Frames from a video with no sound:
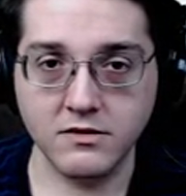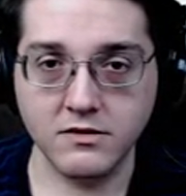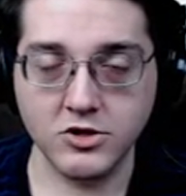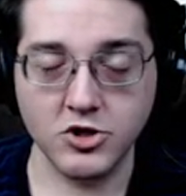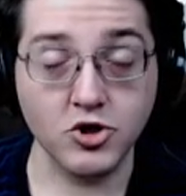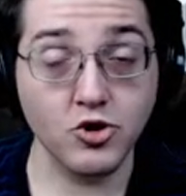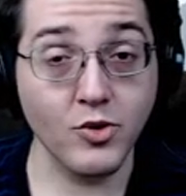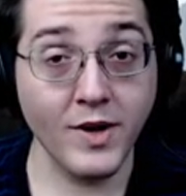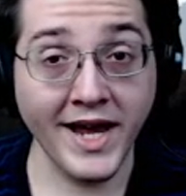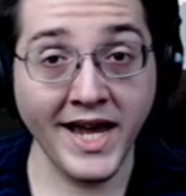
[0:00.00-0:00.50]

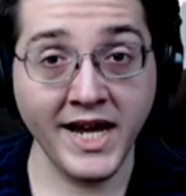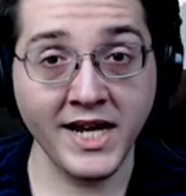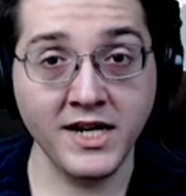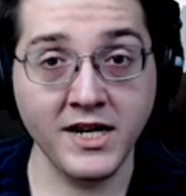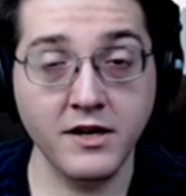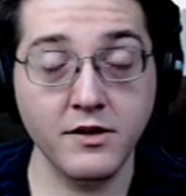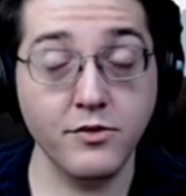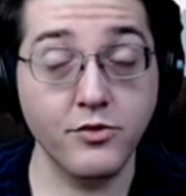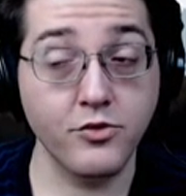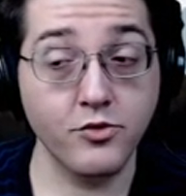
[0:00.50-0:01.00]
train
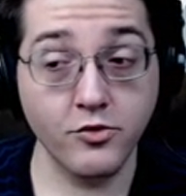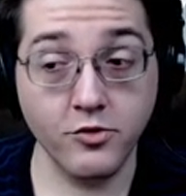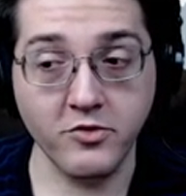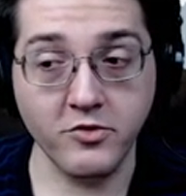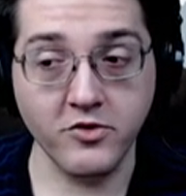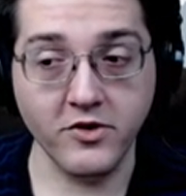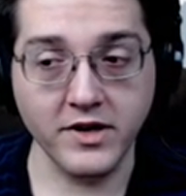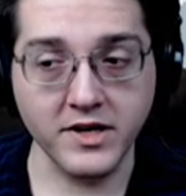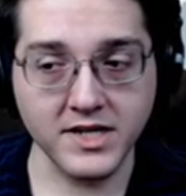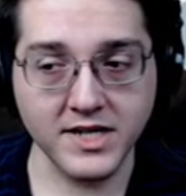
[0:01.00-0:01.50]

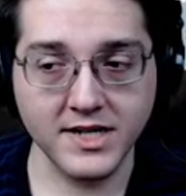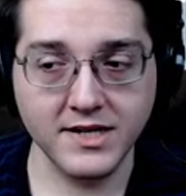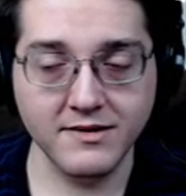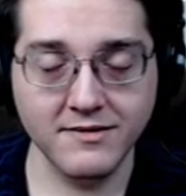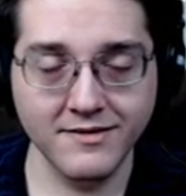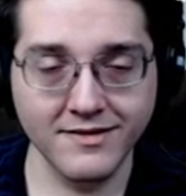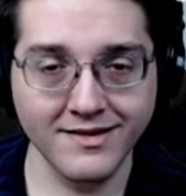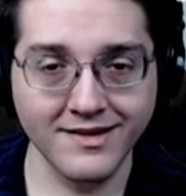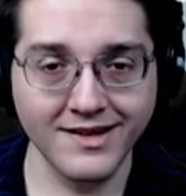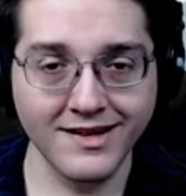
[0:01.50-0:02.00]
throughput
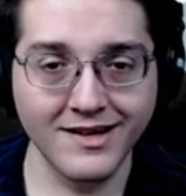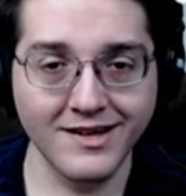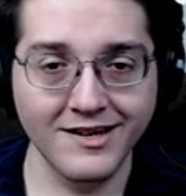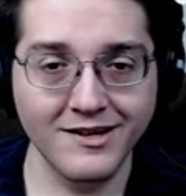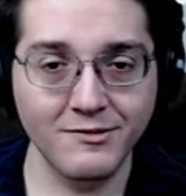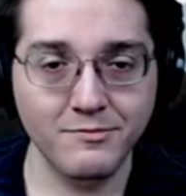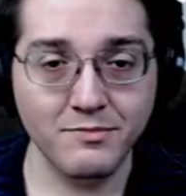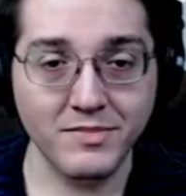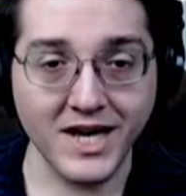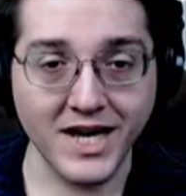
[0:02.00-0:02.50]

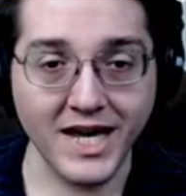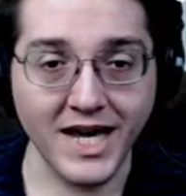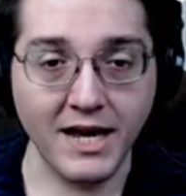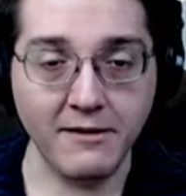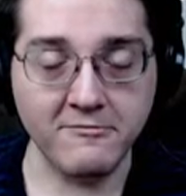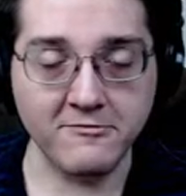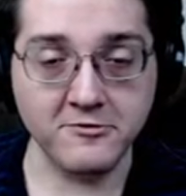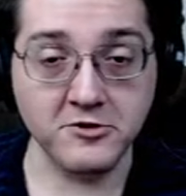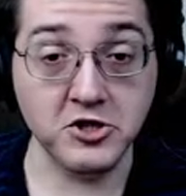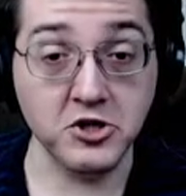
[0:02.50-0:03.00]
being
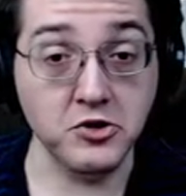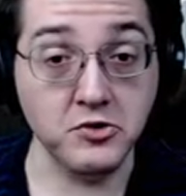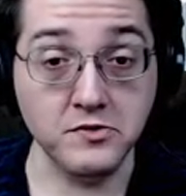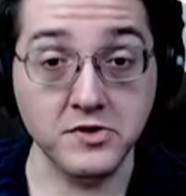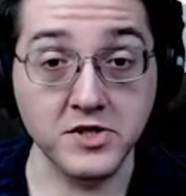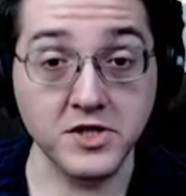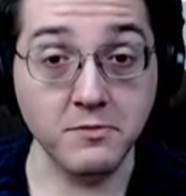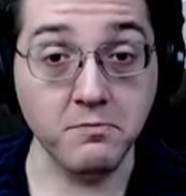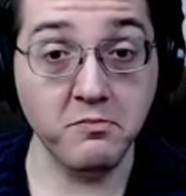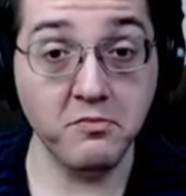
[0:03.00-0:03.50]
able to
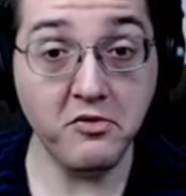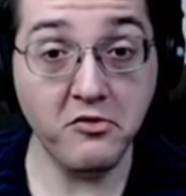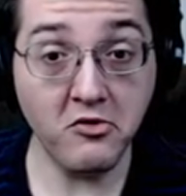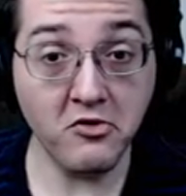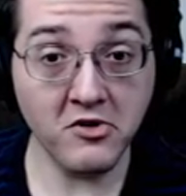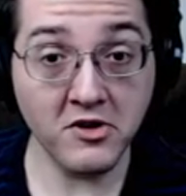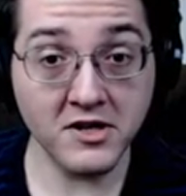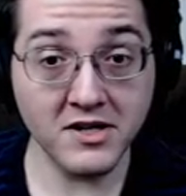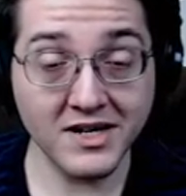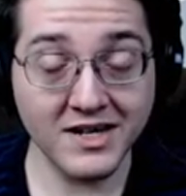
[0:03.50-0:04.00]

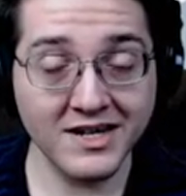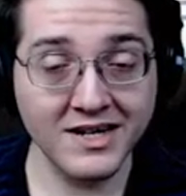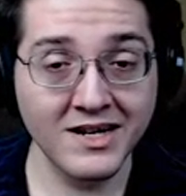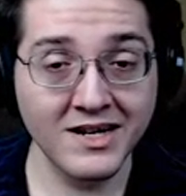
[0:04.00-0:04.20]
support